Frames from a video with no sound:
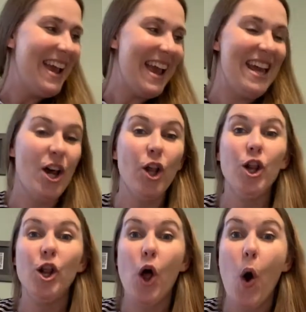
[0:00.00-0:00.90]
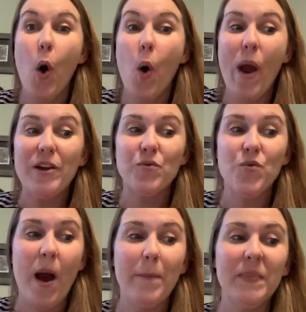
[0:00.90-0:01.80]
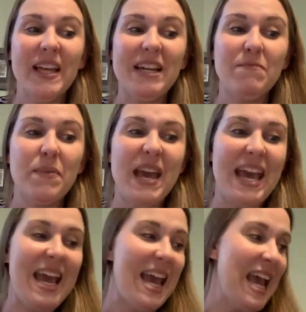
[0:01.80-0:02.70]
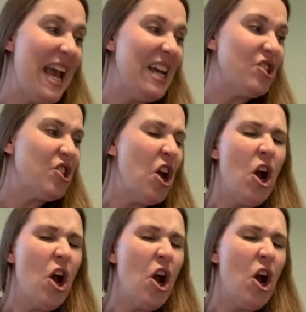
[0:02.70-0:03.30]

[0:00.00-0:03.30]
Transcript: In a low and rumbling pitch,